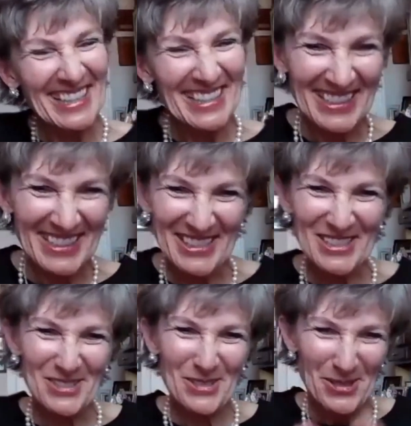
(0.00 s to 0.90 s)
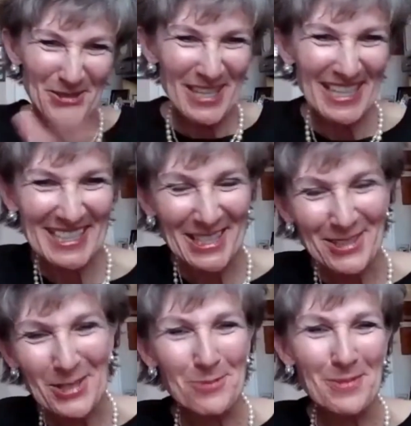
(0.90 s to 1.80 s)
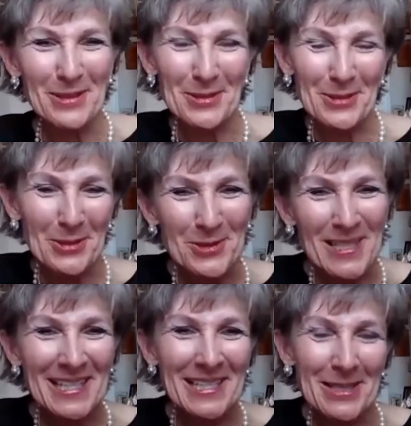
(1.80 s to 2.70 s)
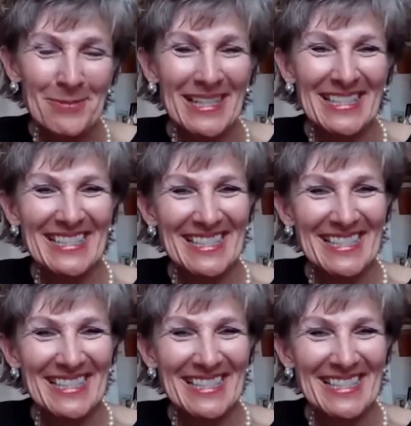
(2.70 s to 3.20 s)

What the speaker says: Oh, all right. Dr. Dubiel, closing comments.